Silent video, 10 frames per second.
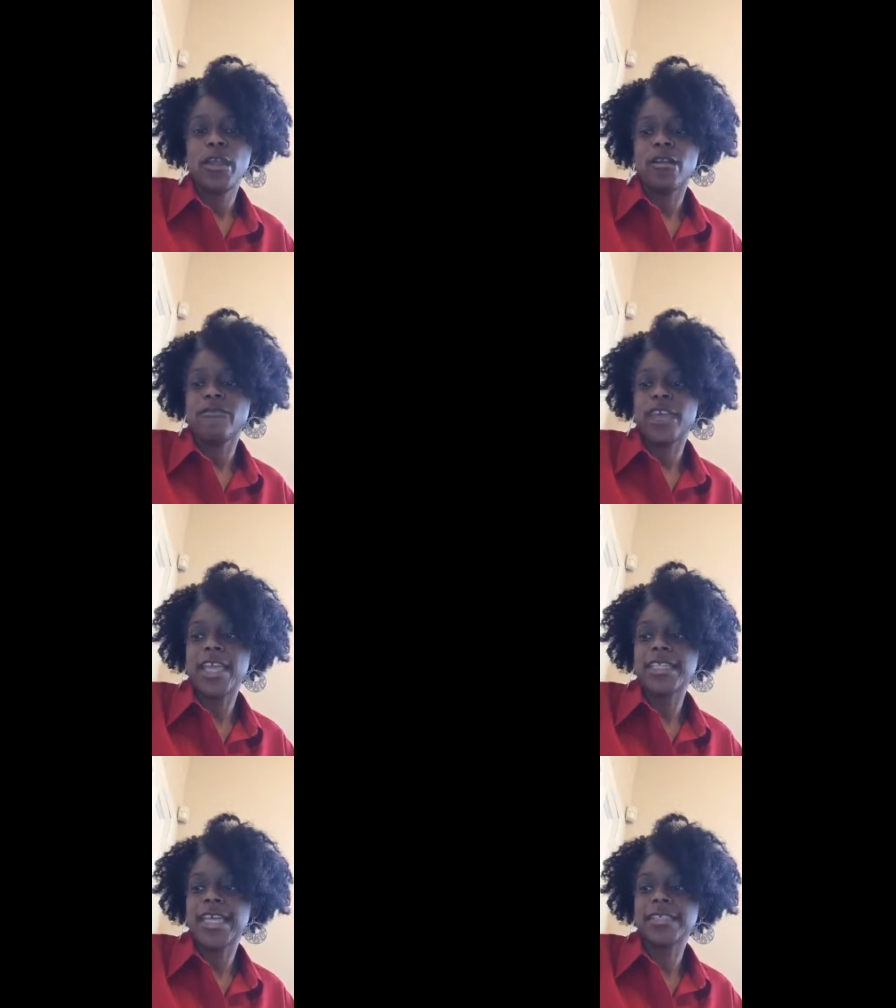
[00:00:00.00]
are a
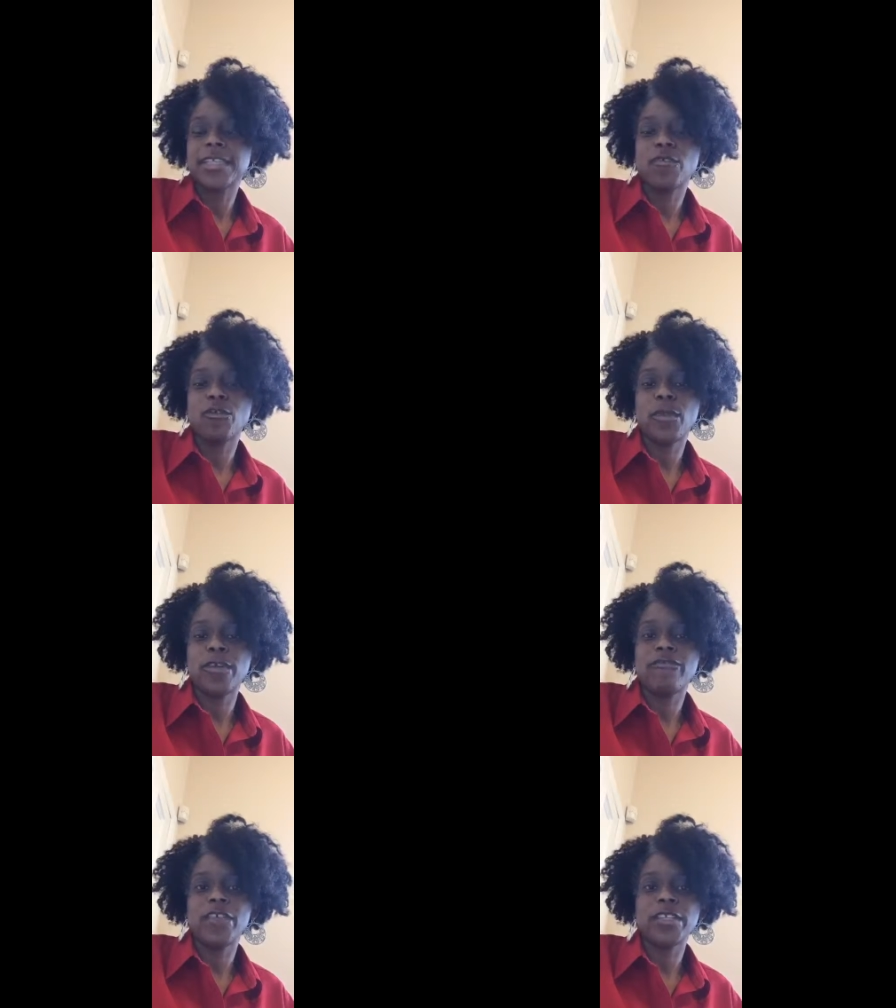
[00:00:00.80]
fantastic group
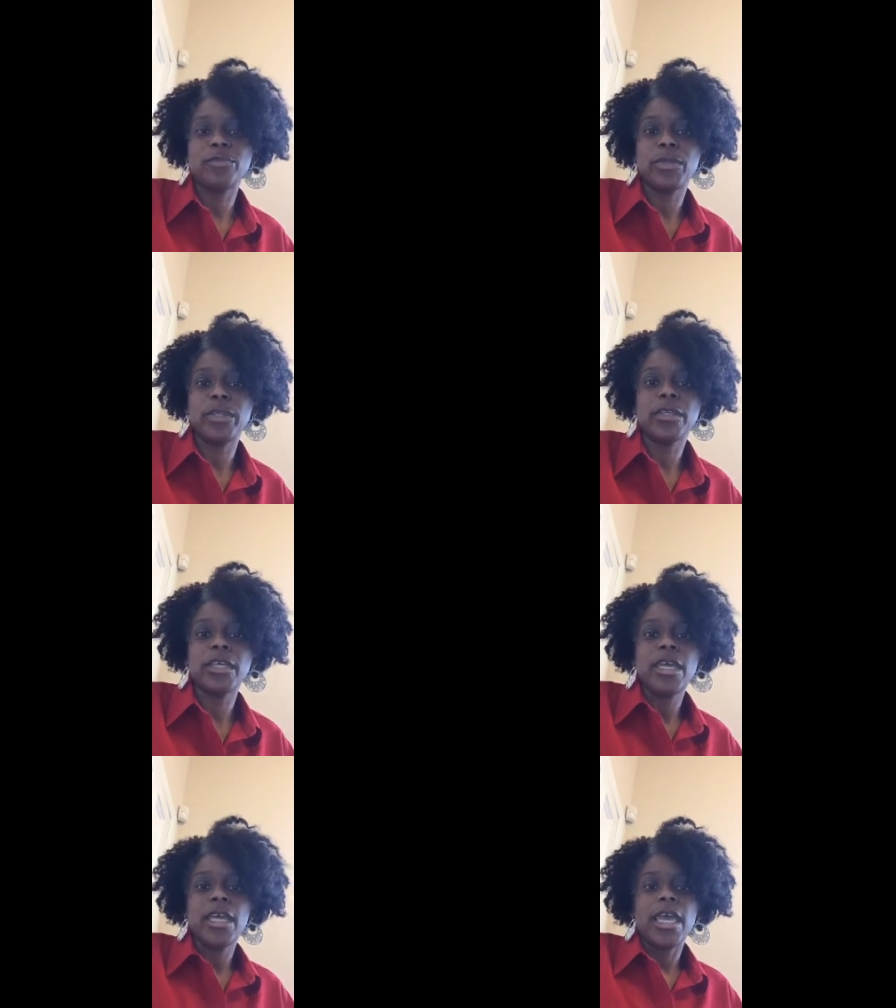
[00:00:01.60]
on Facebook,
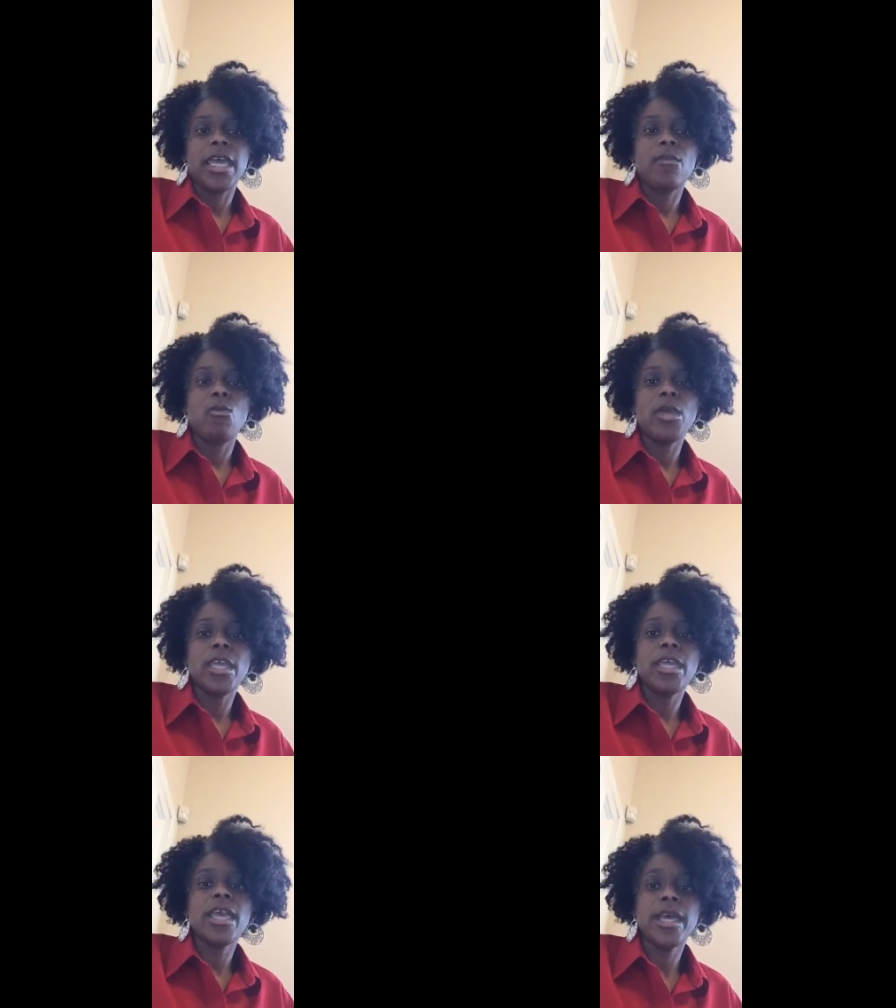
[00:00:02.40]
and
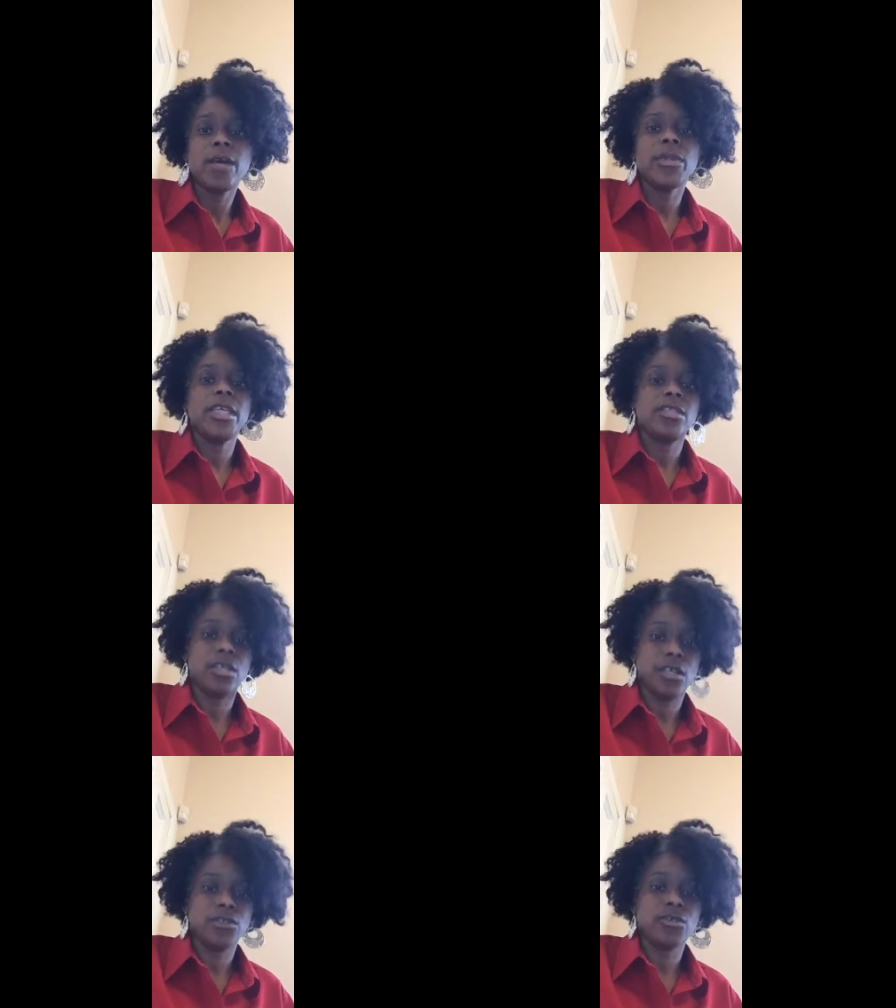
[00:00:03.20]
we help each
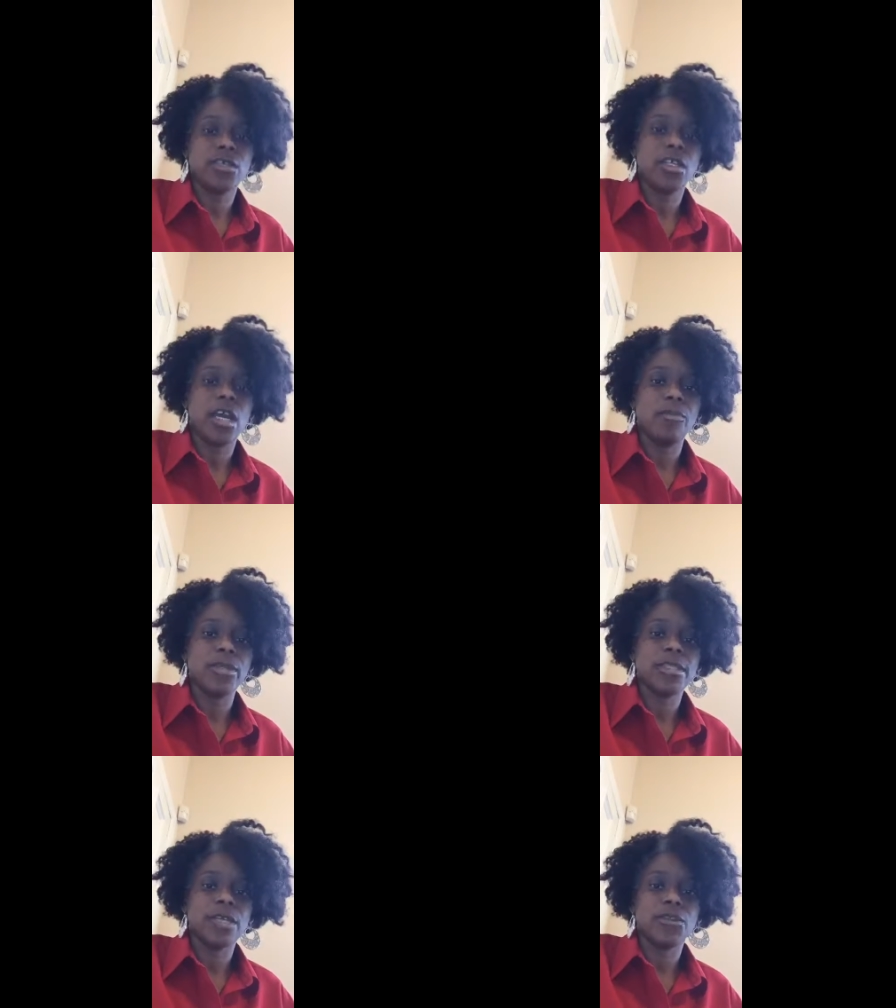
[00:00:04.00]
other get our
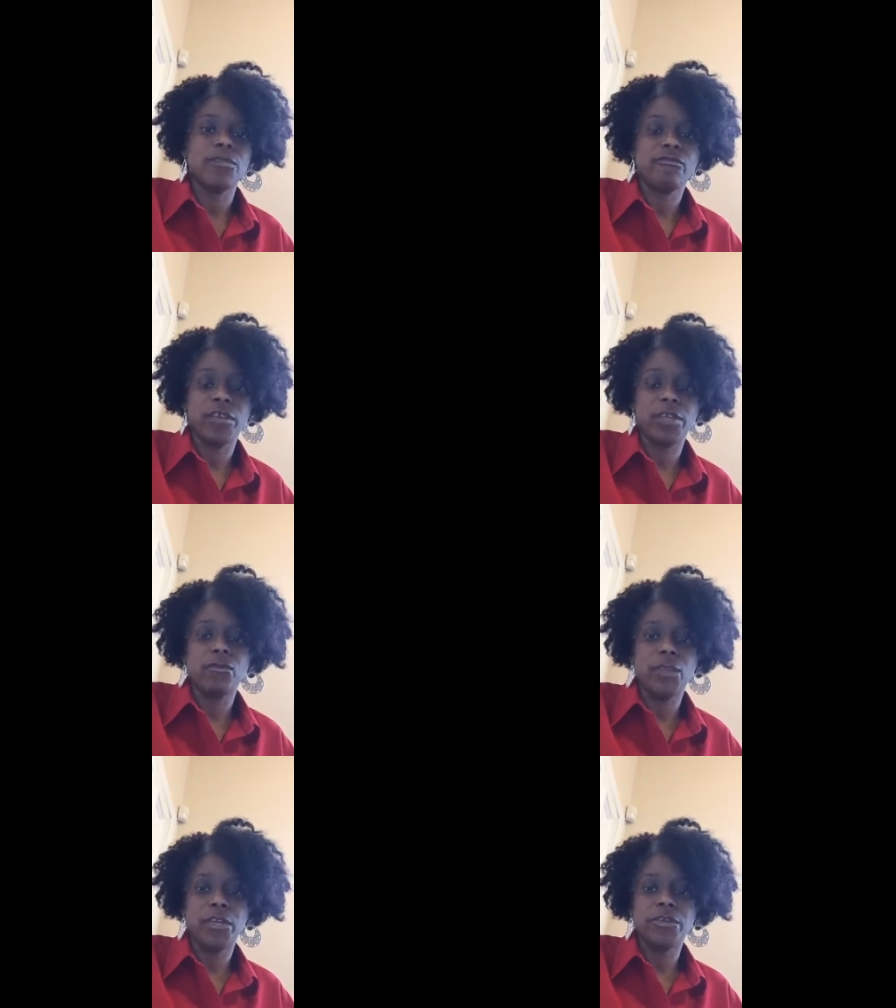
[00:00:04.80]
books out there in front of
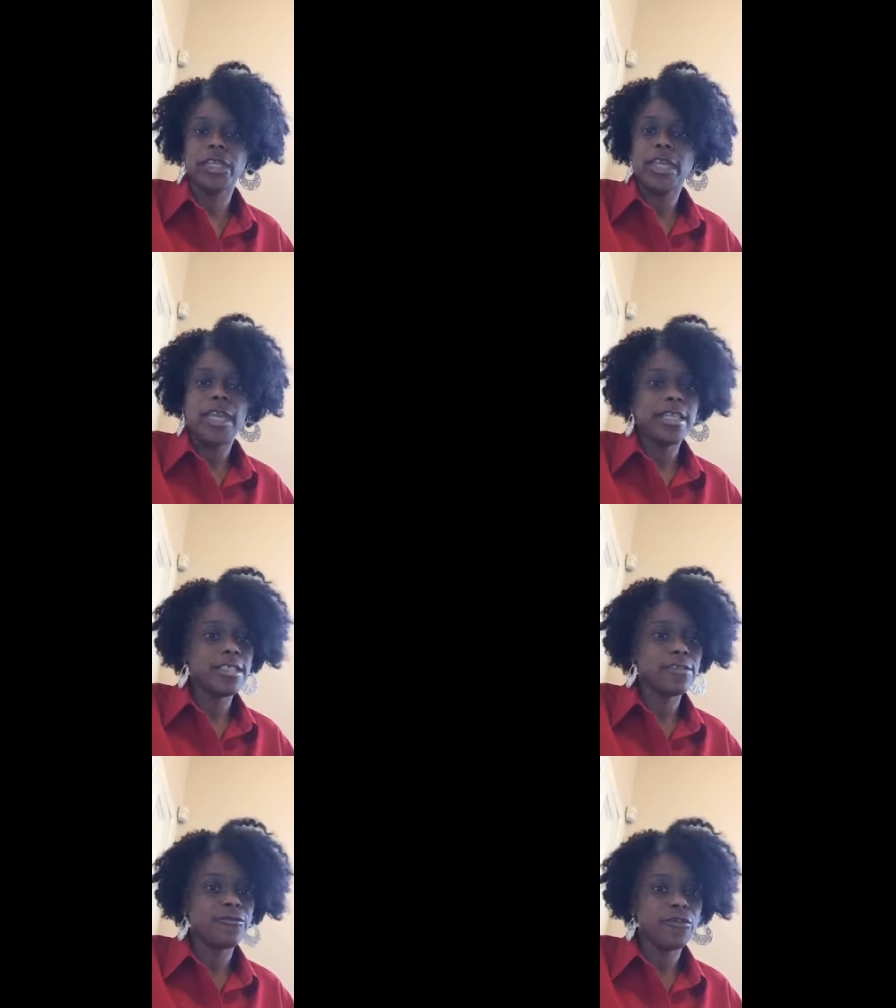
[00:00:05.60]
readers. And
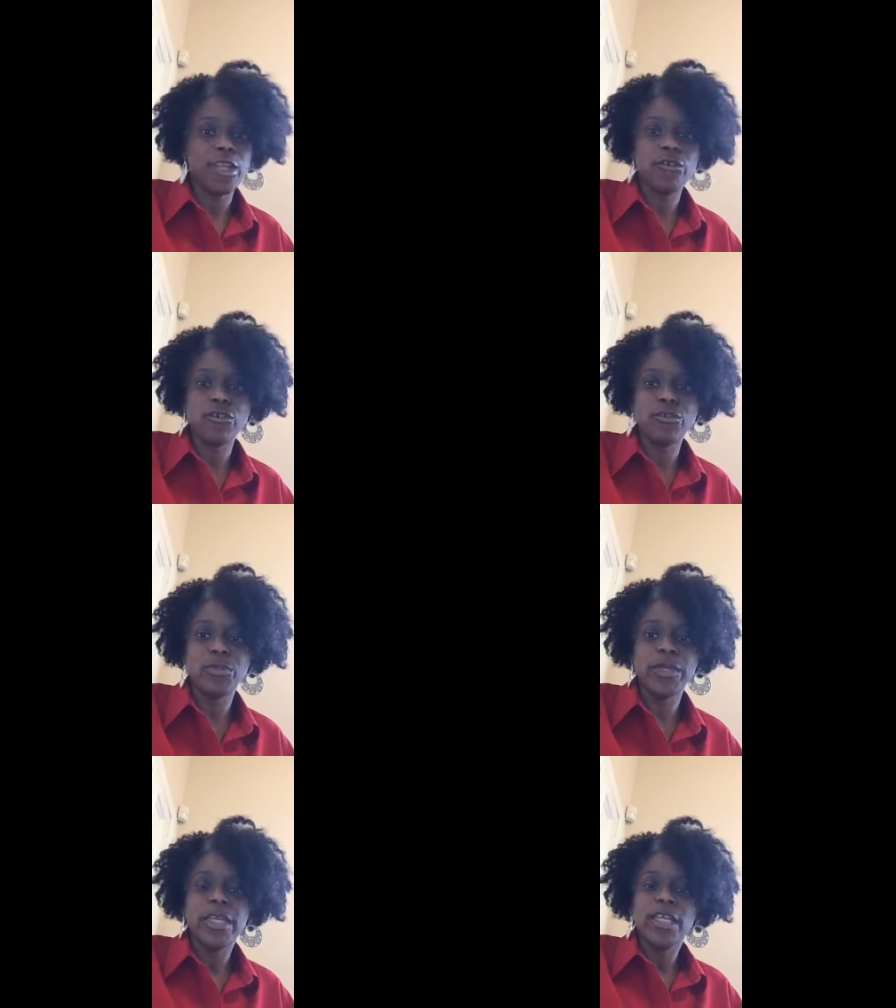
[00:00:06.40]
it's a free group.